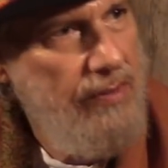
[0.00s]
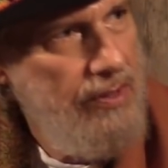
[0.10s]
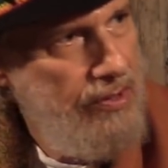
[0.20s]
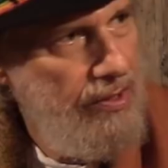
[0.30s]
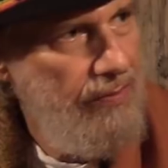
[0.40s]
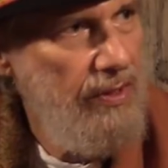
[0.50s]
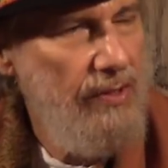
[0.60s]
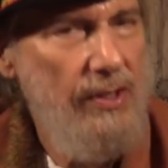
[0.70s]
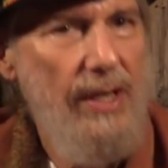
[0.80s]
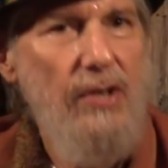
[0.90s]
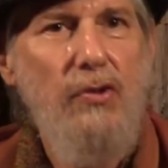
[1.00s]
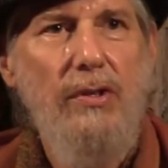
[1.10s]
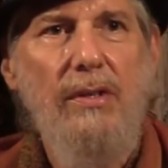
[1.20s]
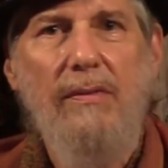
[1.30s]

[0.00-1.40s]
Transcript: the civilization